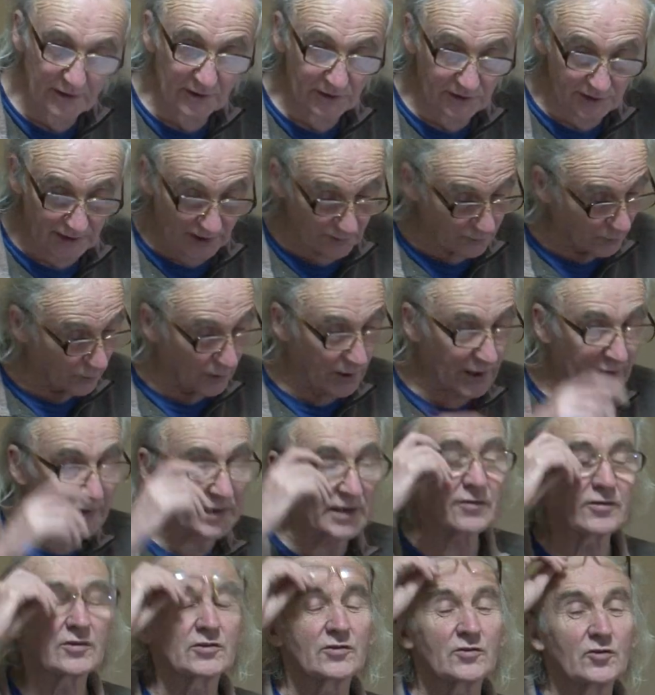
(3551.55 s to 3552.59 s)
understand why
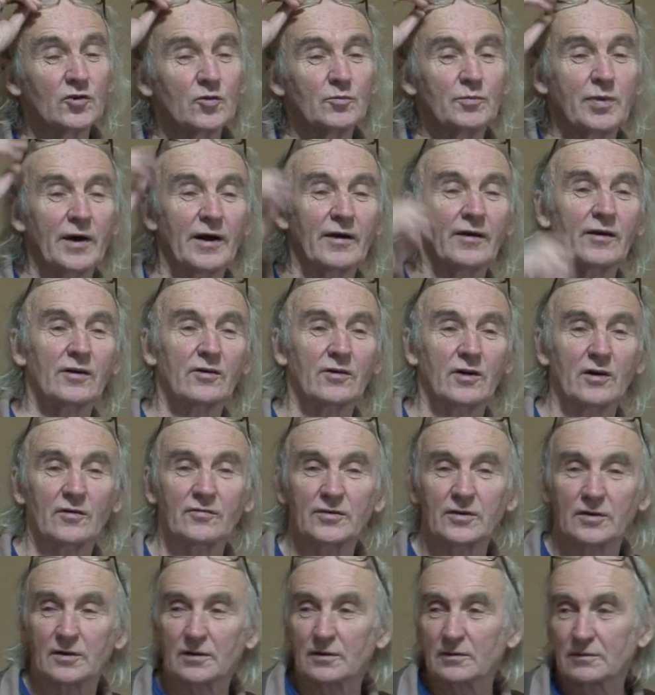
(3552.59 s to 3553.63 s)
there is new paragraph
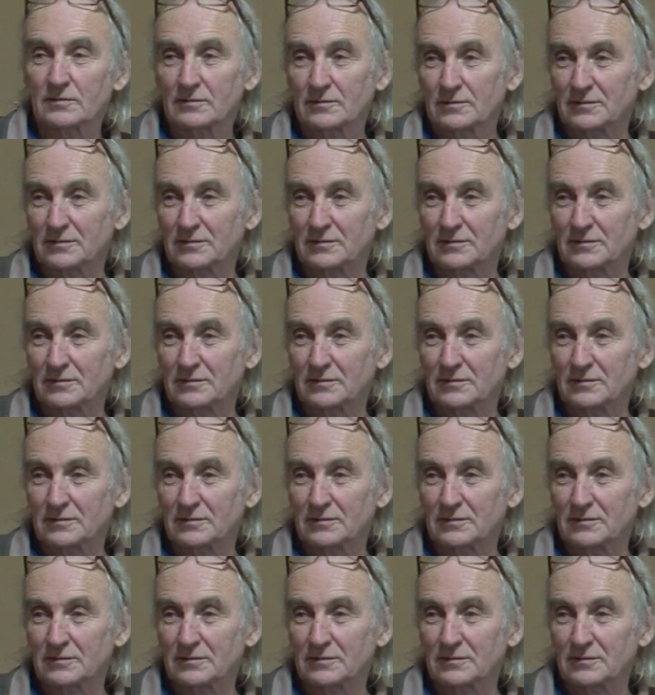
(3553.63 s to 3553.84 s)
here.